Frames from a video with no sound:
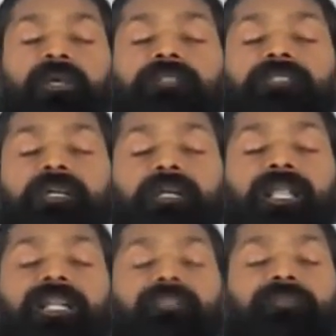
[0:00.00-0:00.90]
is
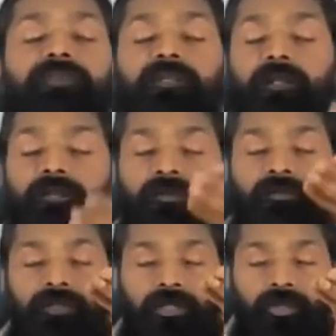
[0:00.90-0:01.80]
collective
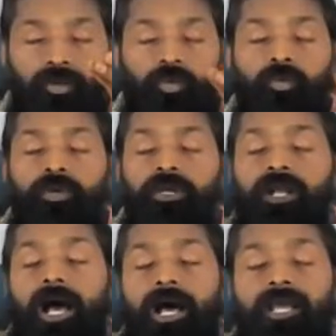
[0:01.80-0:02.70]
intelligence that you and
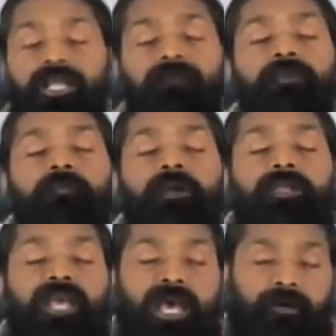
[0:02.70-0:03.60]
I and
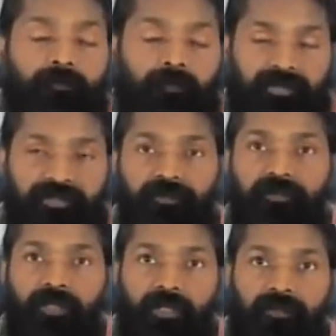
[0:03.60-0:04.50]
everybody have present
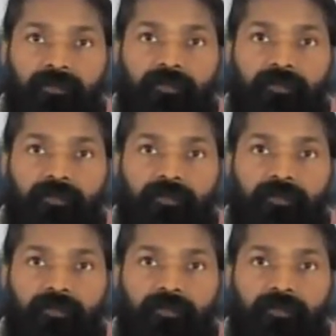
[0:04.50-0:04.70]
today.